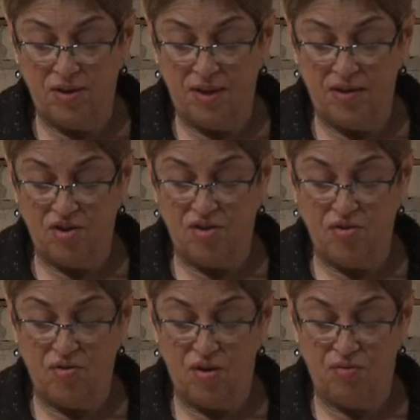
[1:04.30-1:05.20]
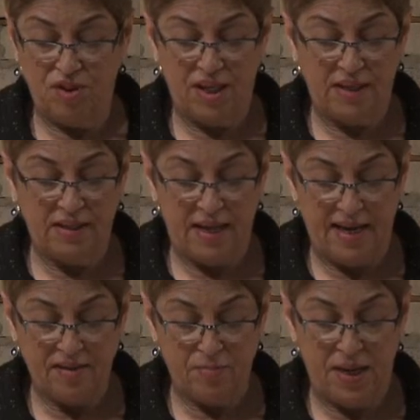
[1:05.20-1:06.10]
the kitchen door, which had
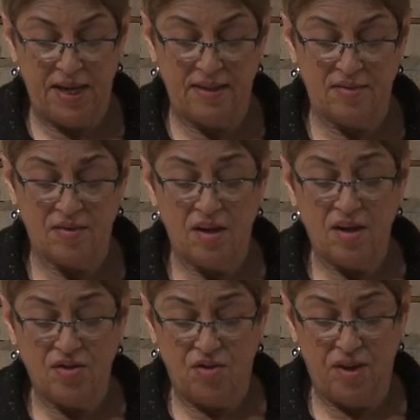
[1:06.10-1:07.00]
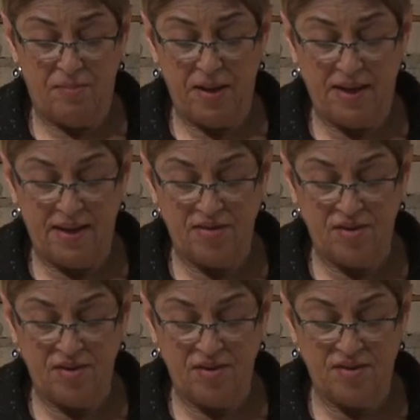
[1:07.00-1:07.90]
glass panes, so that my
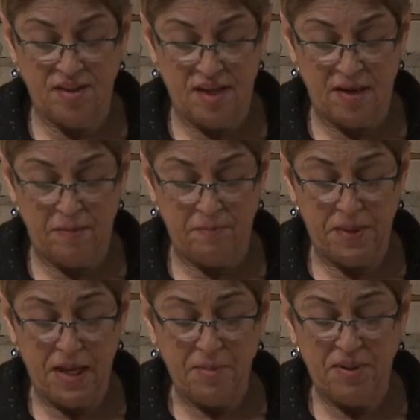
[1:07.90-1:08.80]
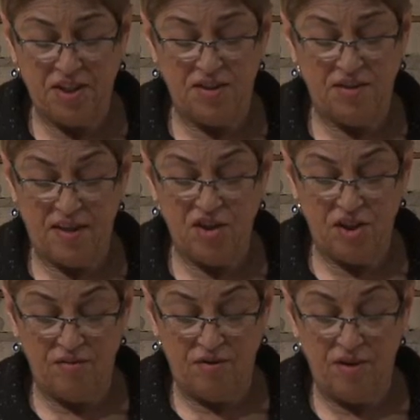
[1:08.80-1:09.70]
cousin could see. But she said
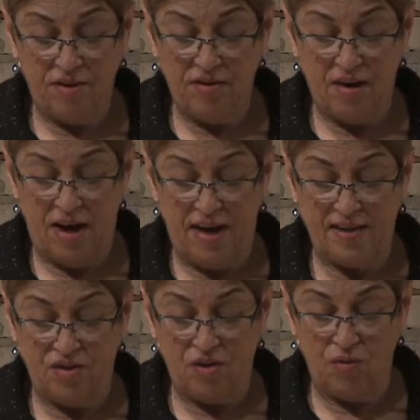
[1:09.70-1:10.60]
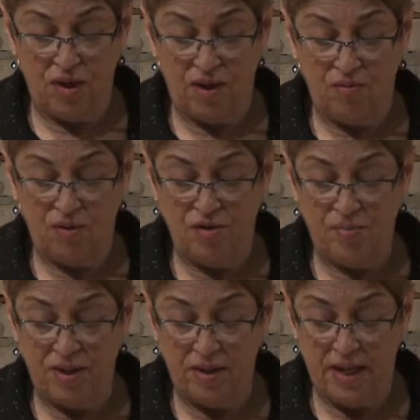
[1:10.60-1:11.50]
she averted her eyes, knowing it would
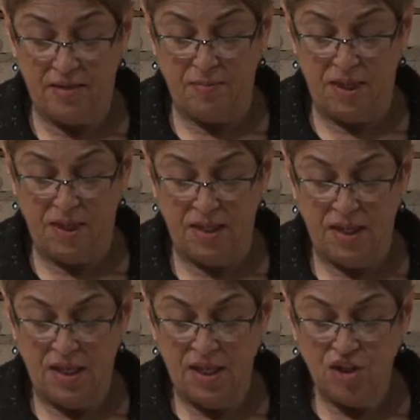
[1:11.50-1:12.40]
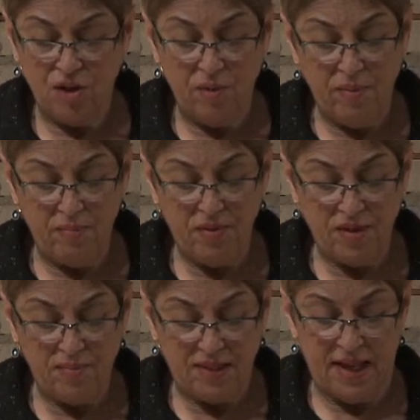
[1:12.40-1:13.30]
humiliate me. She remembers
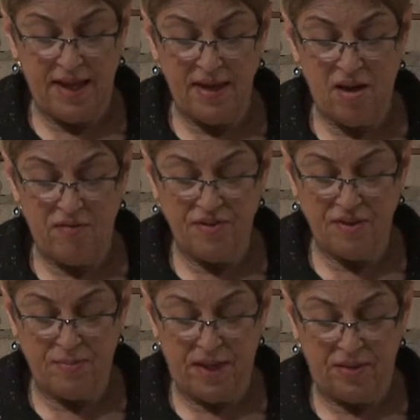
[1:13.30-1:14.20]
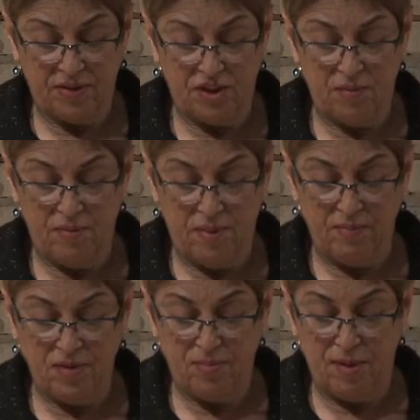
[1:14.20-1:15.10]
him sliding off his belt. She
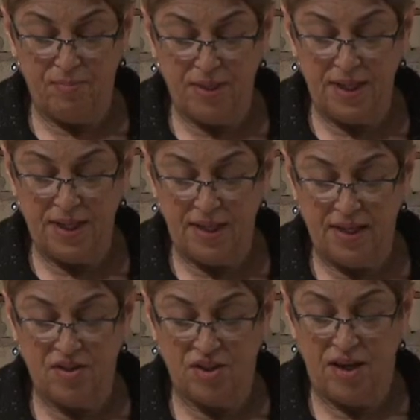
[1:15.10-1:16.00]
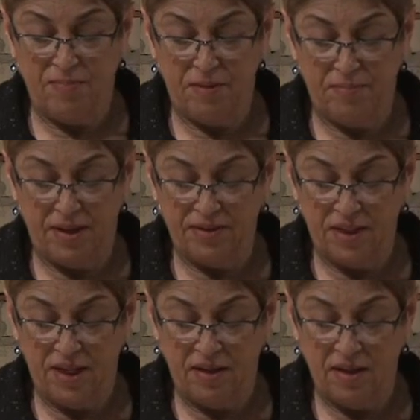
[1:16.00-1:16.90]
remembers me pleading each time the belt
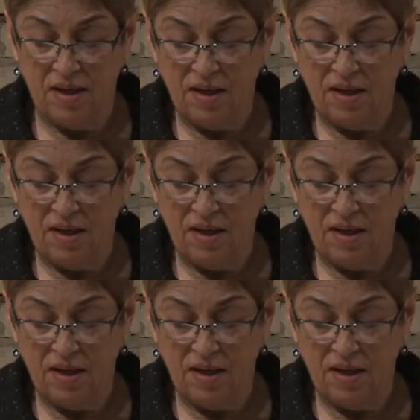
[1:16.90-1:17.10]
hit.